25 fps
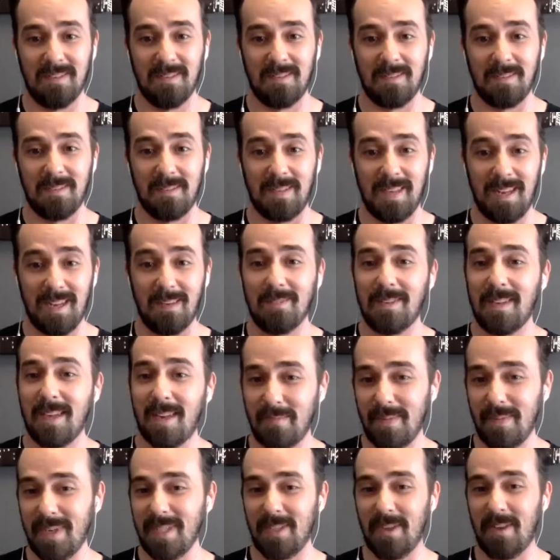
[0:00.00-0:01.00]
So
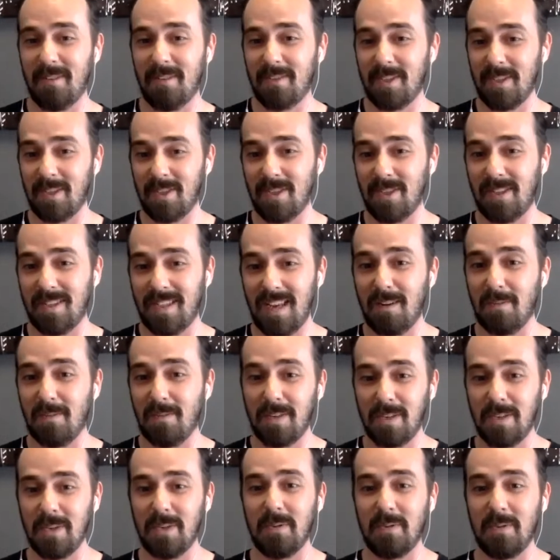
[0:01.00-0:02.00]
downtime means you have to shut down
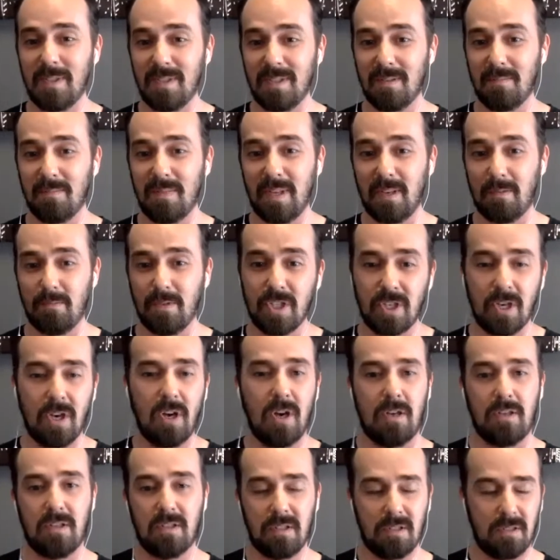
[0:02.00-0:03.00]
to do something, which
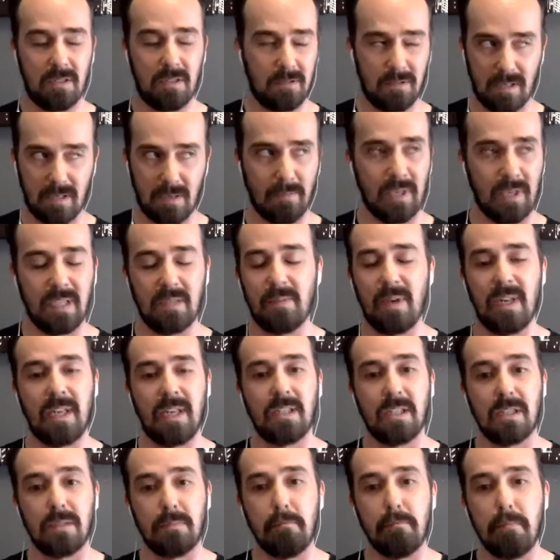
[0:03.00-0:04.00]
costs some of these
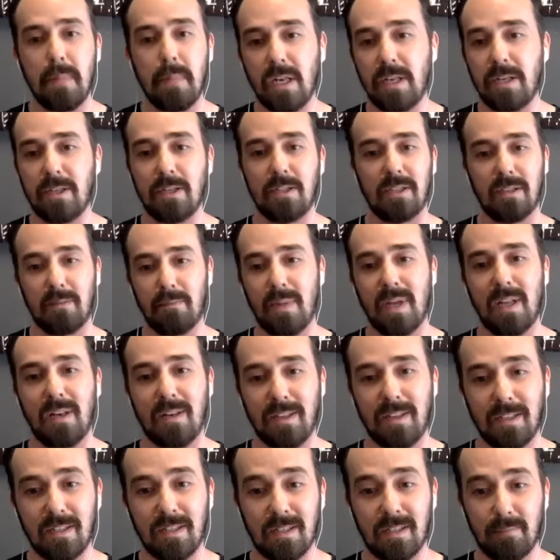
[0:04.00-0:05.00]
places millions and
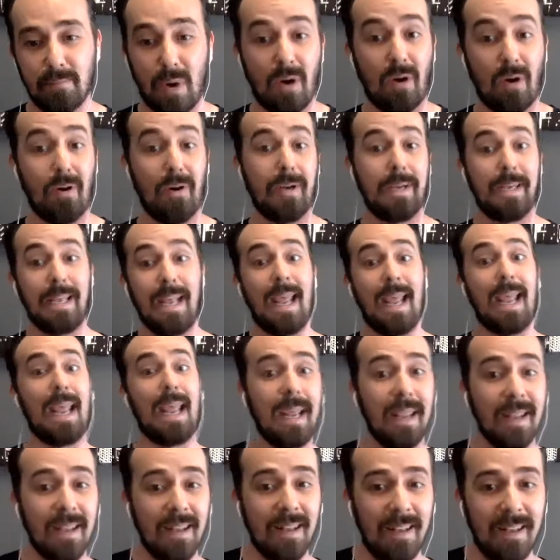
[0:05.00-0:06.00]
millions per day.
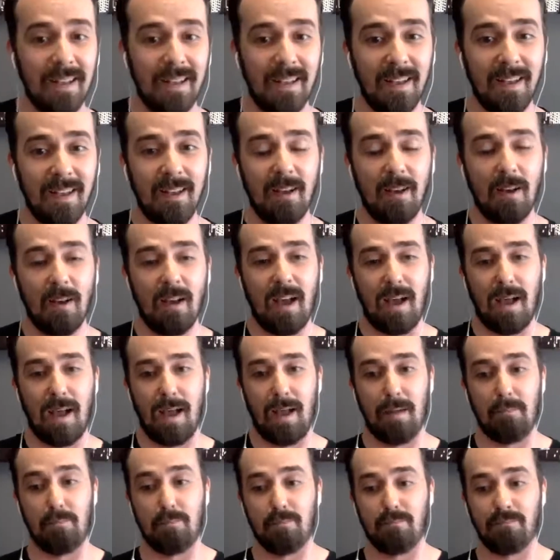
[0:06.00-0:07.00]

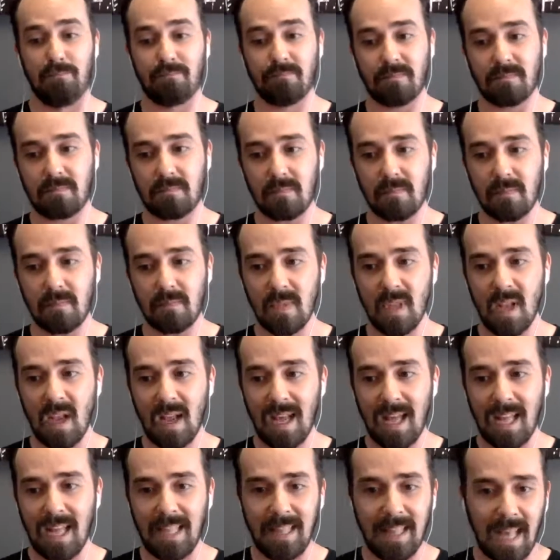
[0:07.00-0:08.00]
And
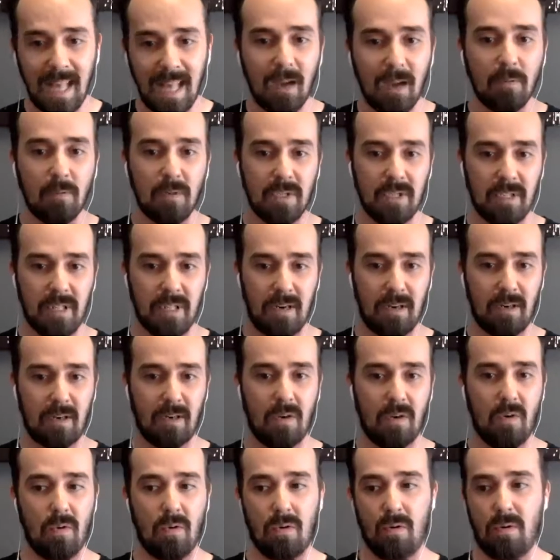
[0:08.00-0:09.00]
that was their
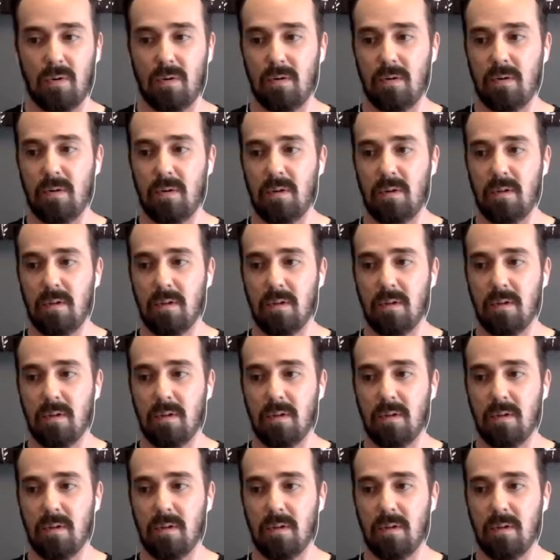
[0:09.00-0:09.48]
core